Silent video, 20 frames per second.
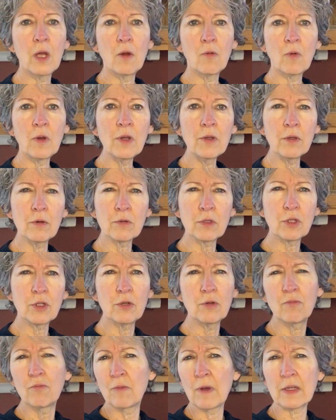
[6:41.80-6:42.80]
one of those
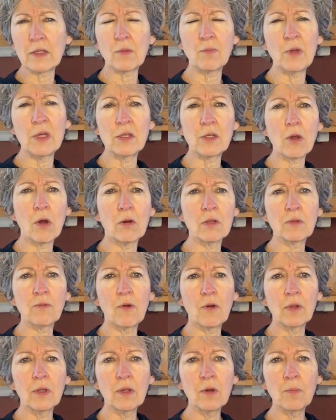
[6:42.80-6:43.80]
two recipes calls for
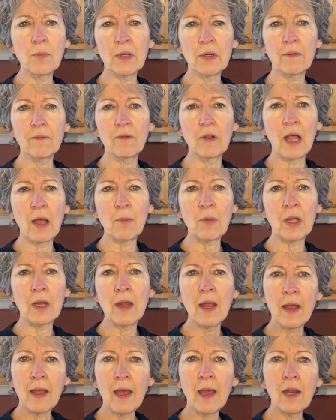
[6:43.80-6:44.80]
a little bit of lemon,
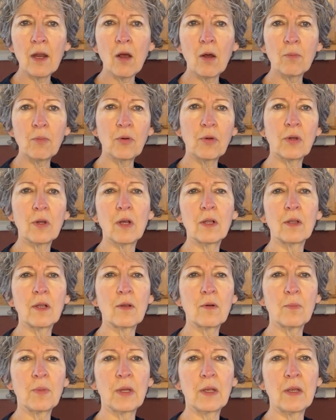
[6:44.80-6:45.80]
and I'll put a
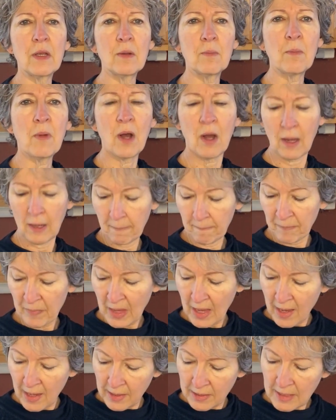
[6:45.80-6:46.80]
little bit in mine.
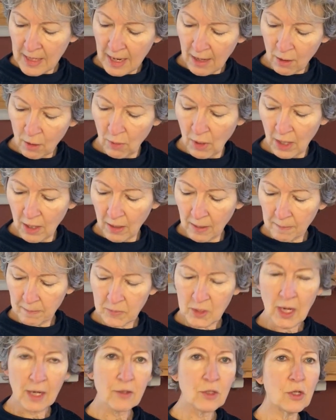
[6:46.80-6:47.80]
Now,
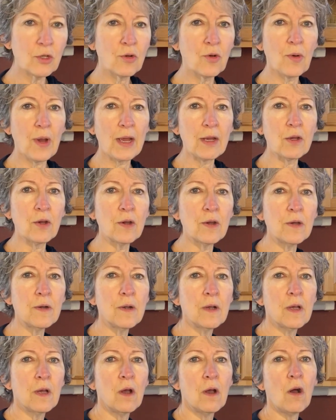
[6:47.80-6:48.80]
Dr. Greger
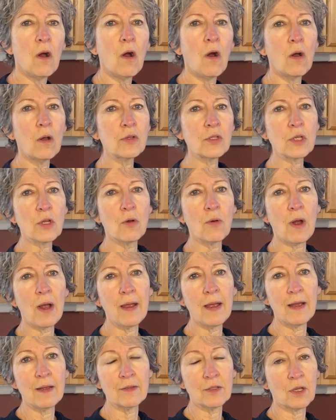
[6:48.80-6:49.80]
also
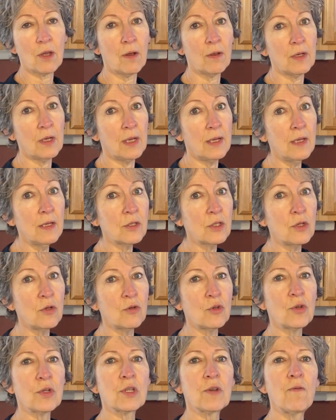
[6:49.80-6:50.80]
has on his
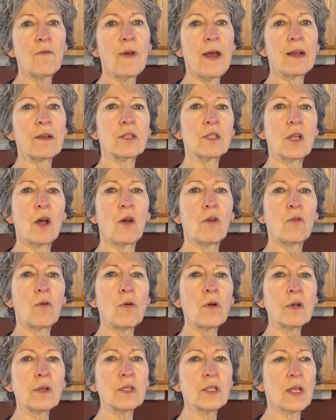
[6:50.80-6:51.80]

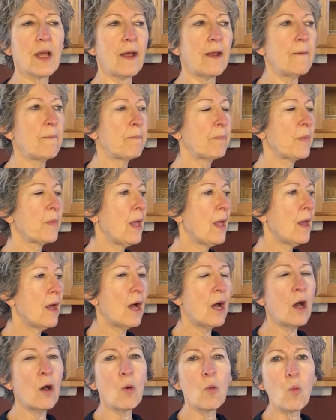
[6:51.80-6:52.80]
nutritionfacts.org site
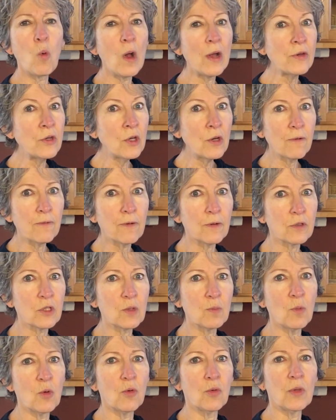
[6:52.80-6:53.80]
a wonderful
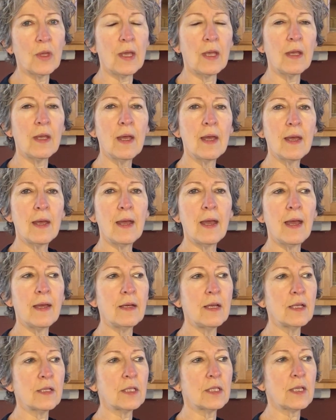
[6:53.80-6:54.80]
smoothie, and
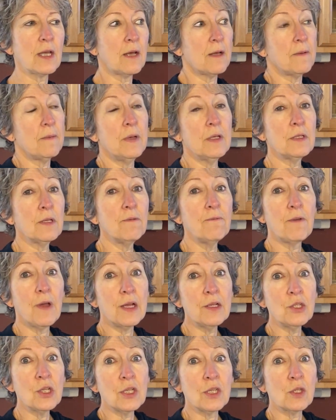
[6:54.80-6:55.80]
it's a
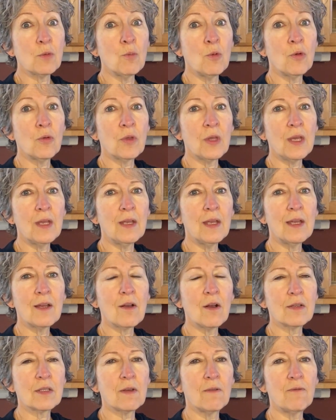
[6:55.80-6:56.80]
veggie smoothie. He
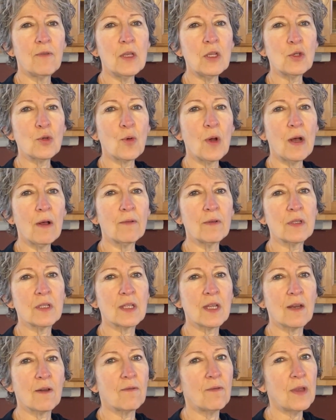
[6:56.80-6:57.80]
calls it V12
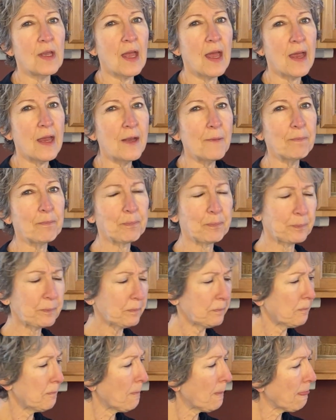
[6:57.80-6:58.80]
instead of V8.
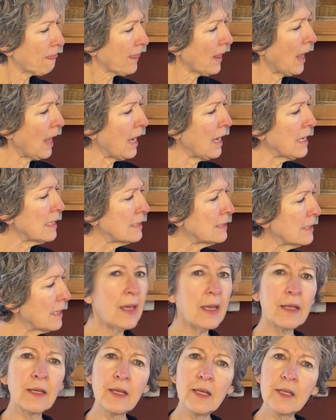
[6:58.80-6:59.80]
And
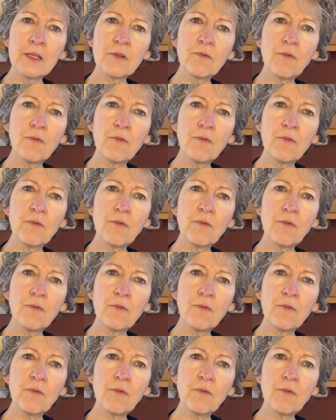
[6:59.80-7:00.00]
in his